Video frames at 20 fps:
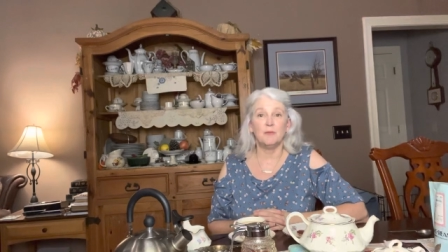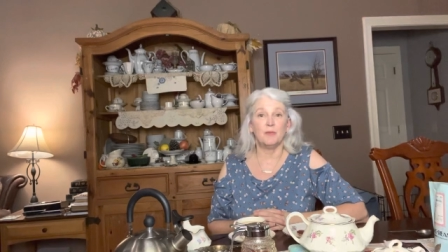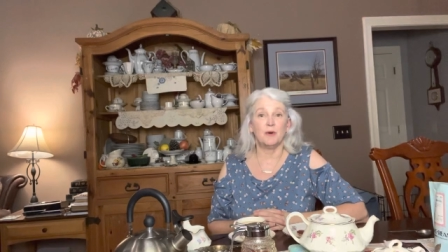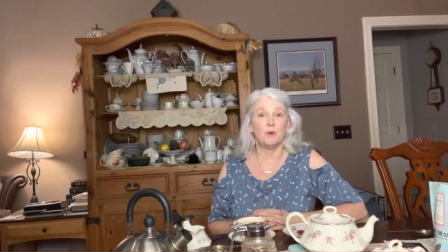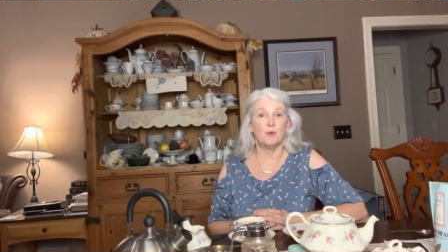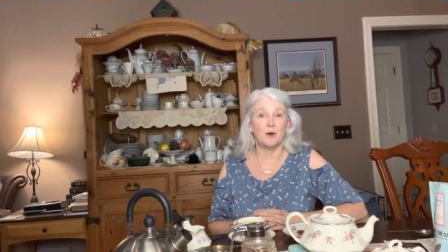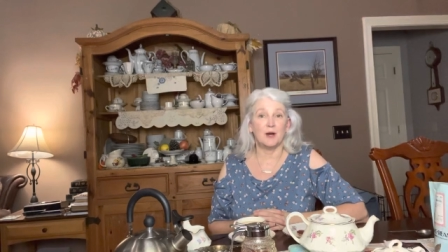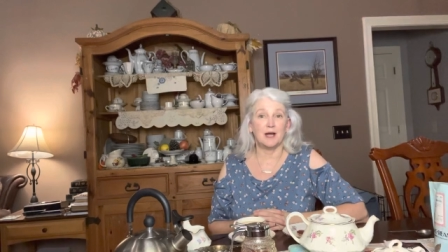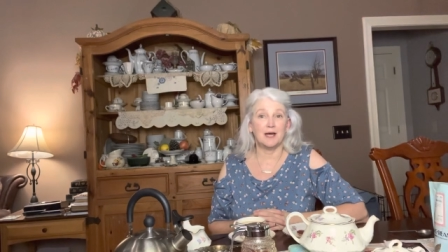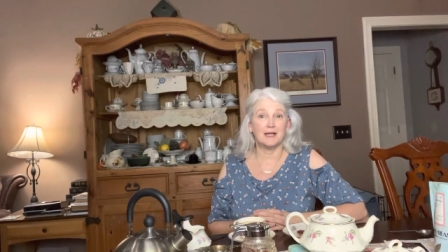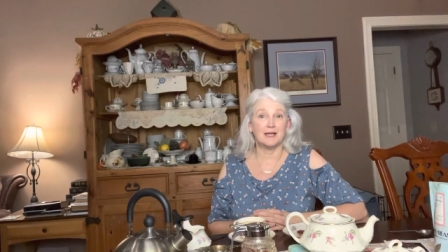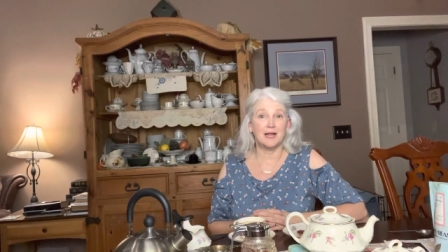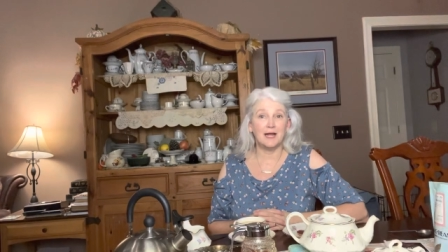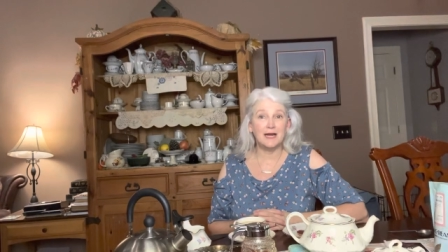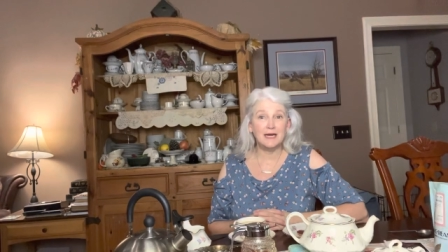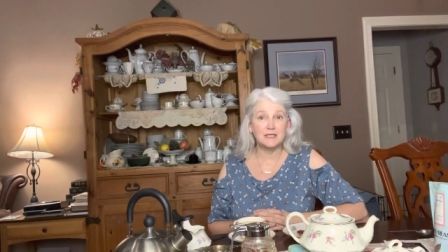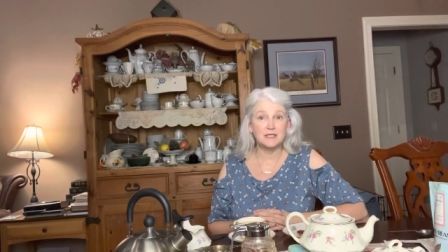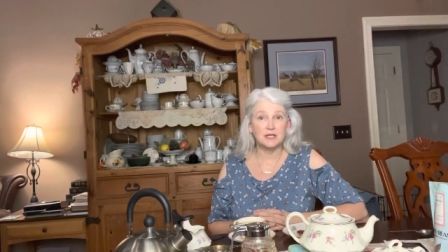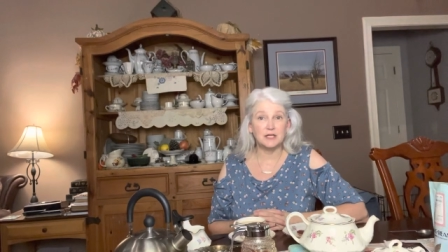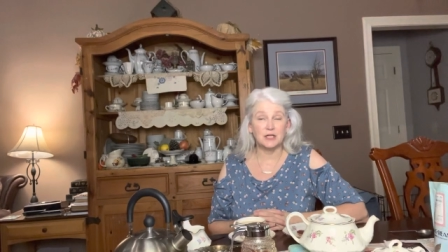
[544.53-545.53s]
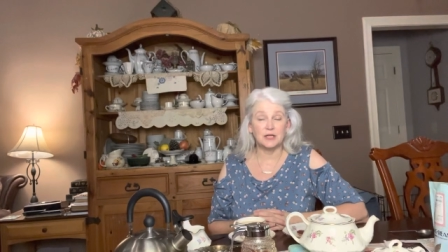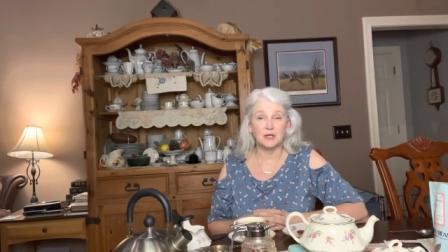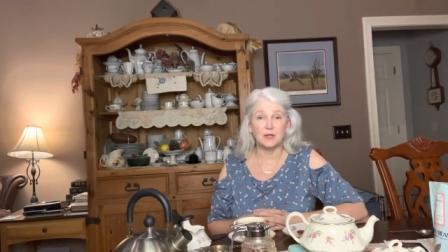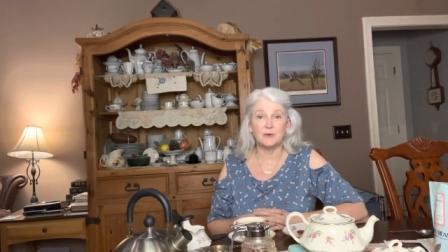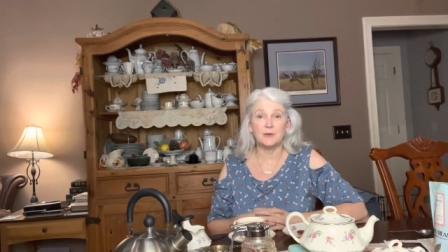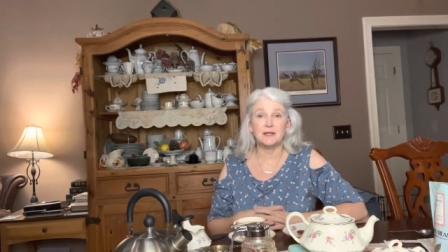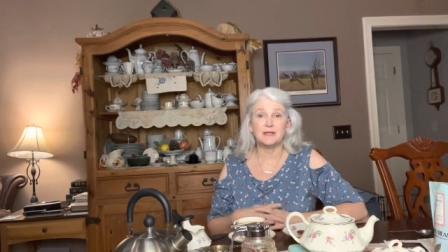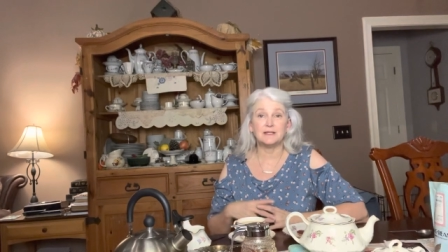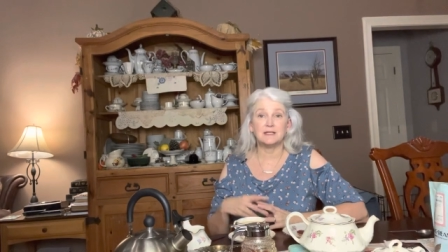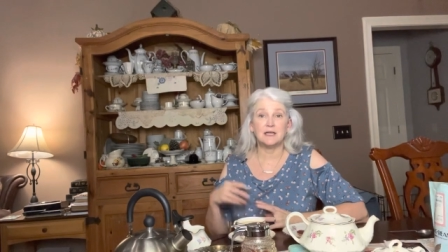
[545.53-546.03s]
but what I'd like to
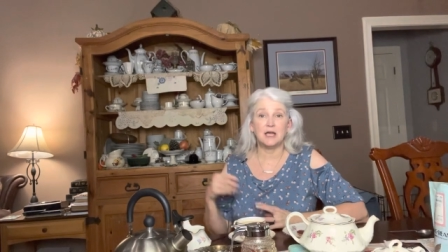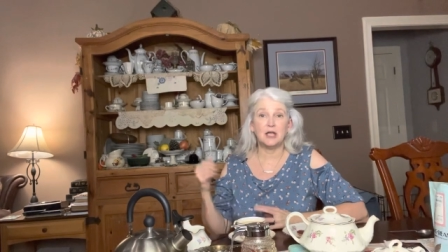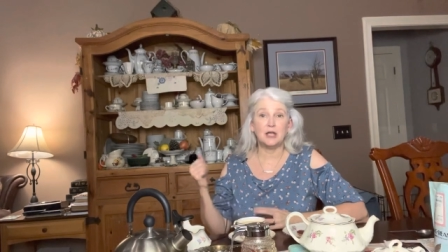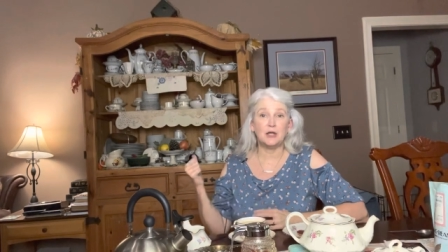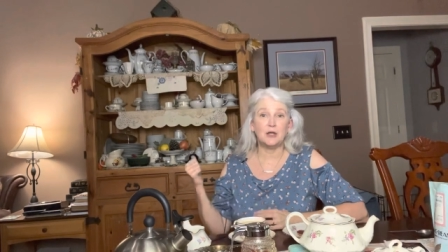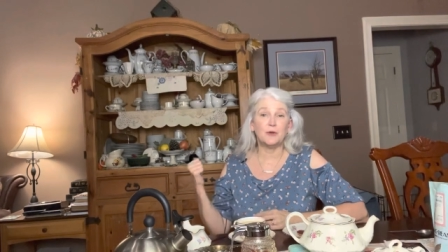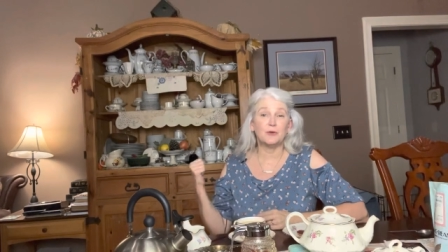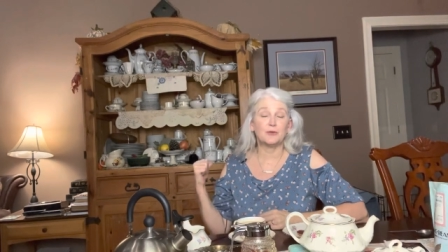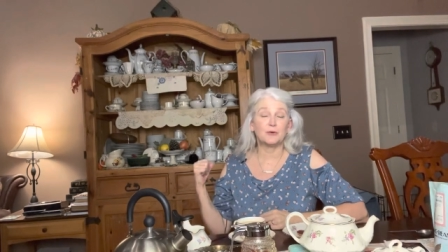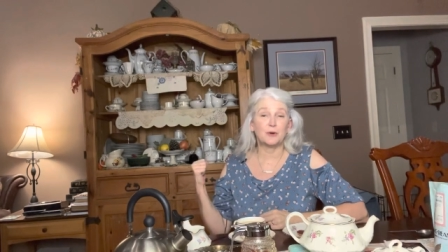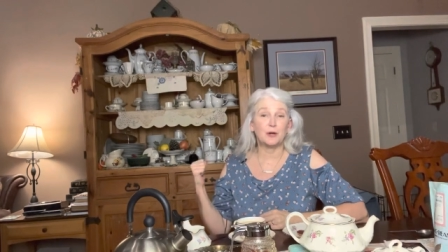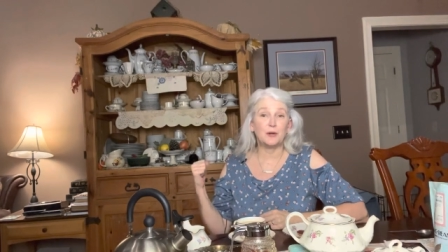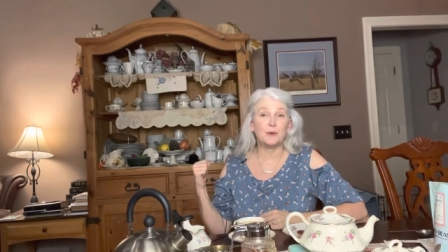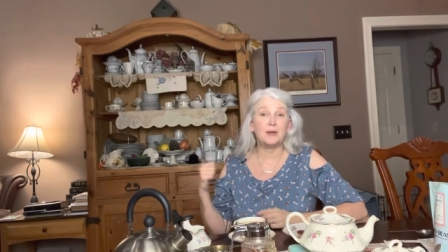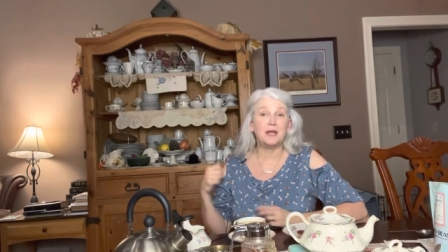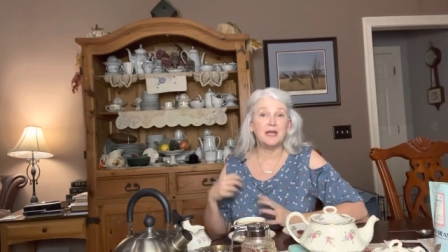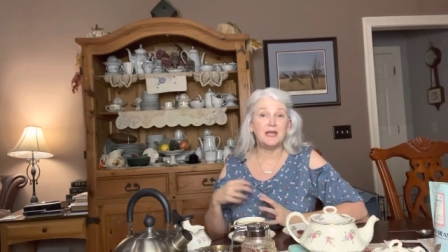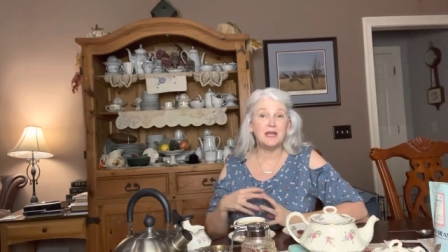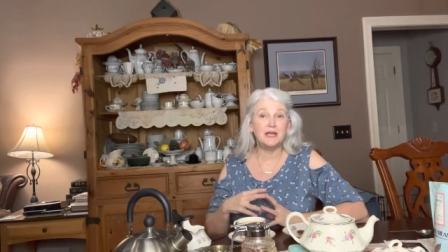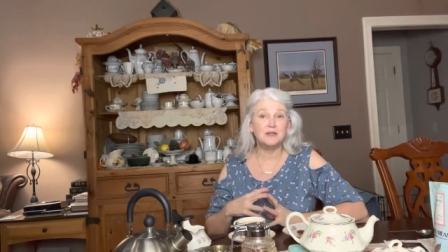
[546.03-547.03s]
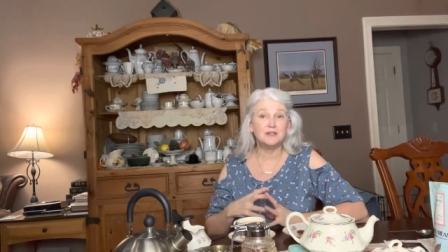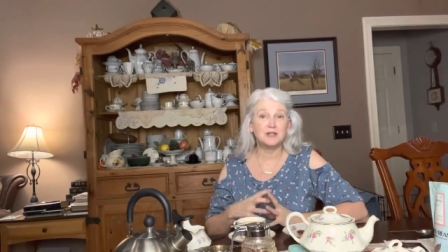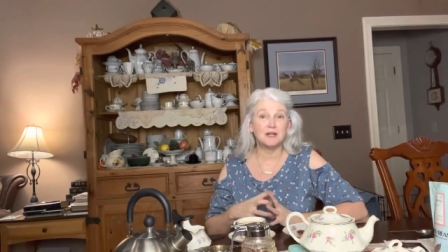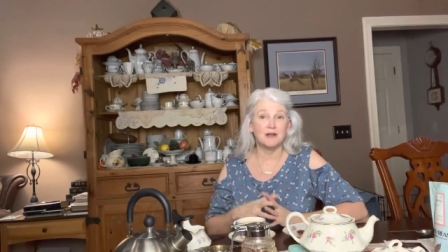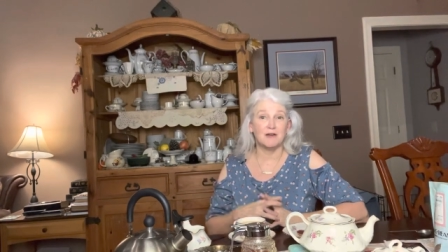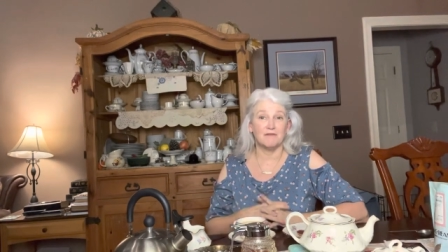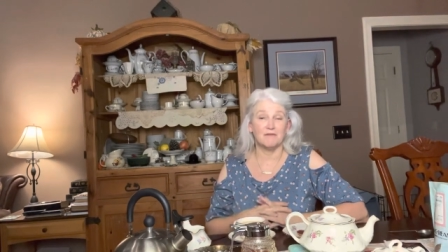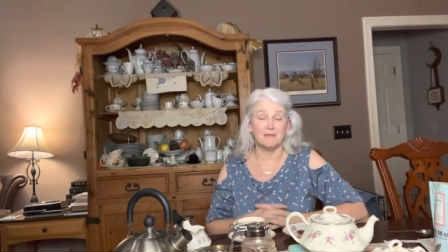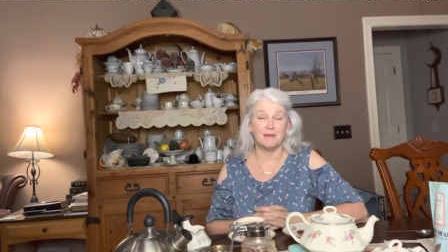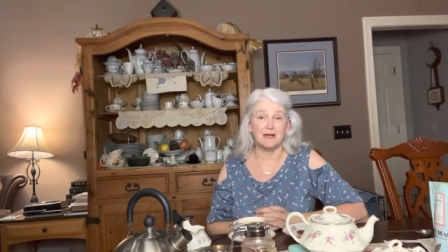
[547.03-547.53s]
do is take you through each
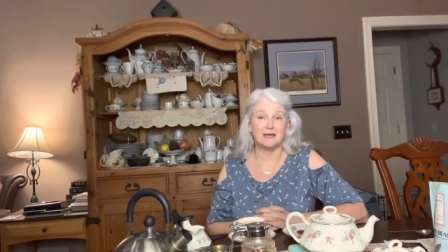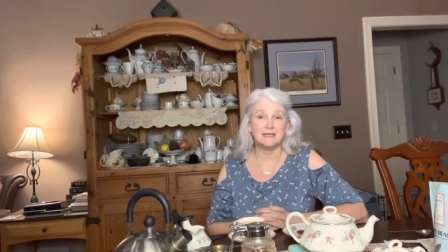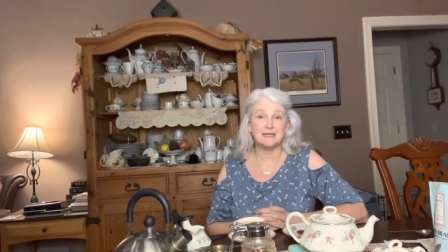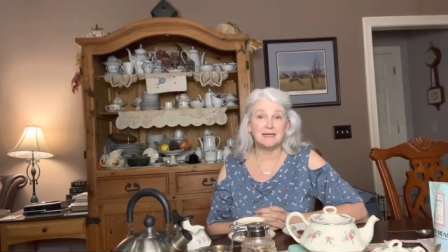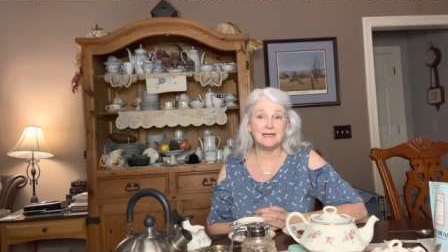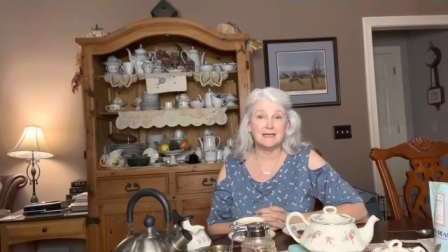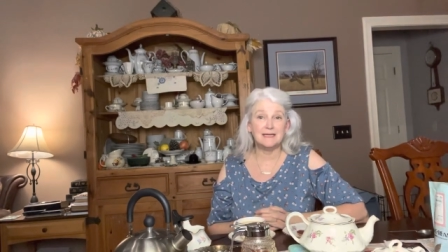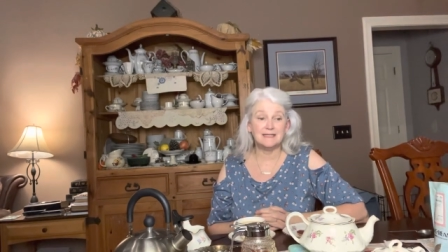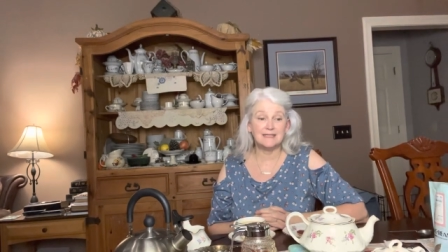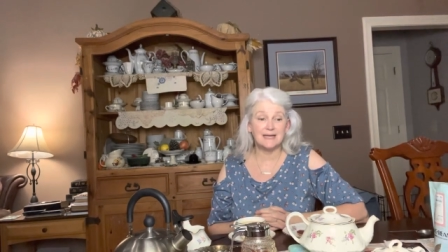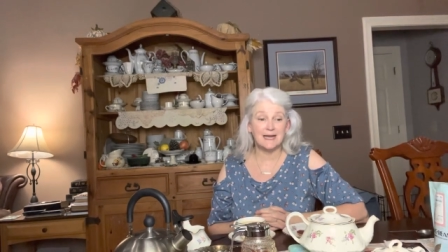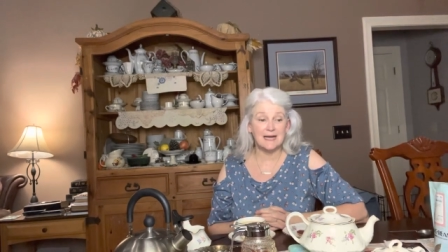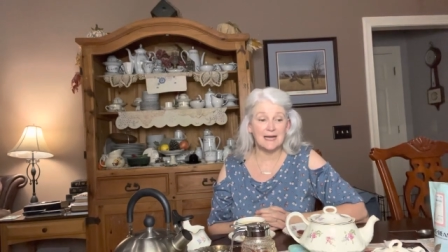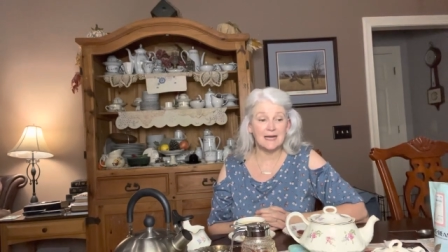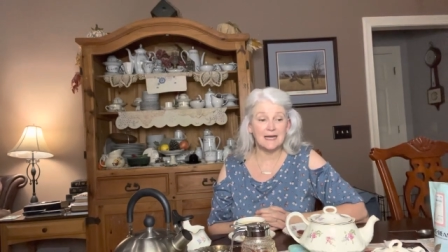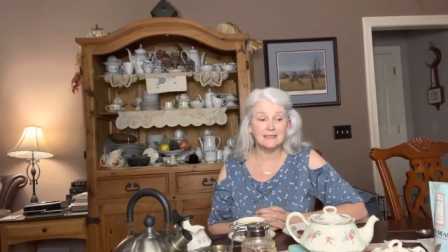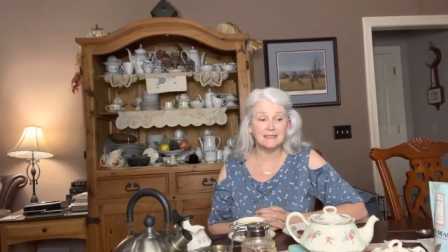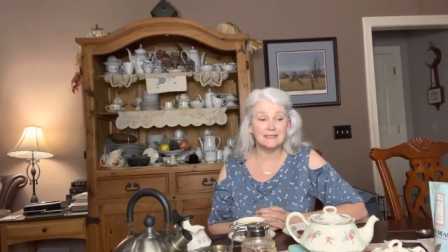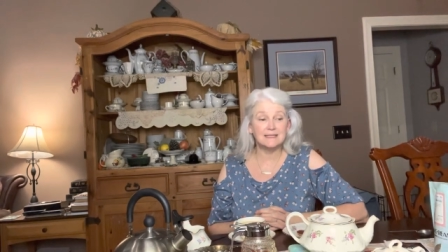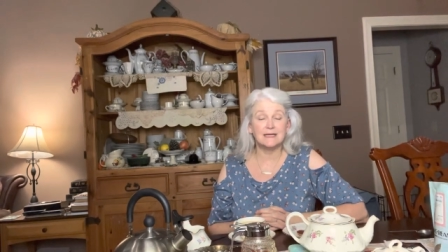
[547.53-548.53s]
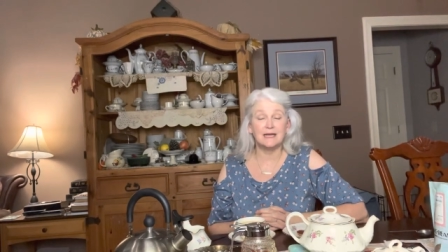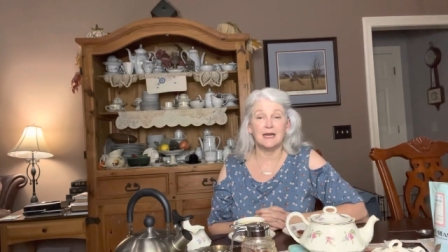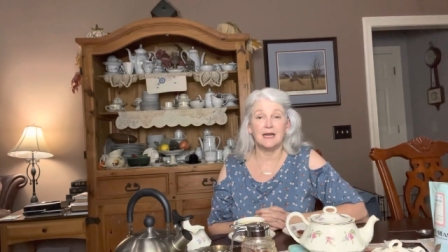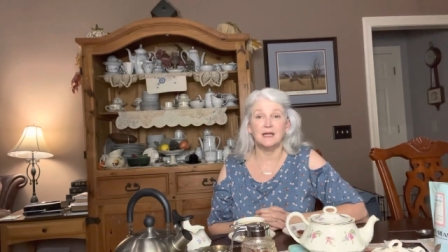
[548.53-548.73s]
of my tea sets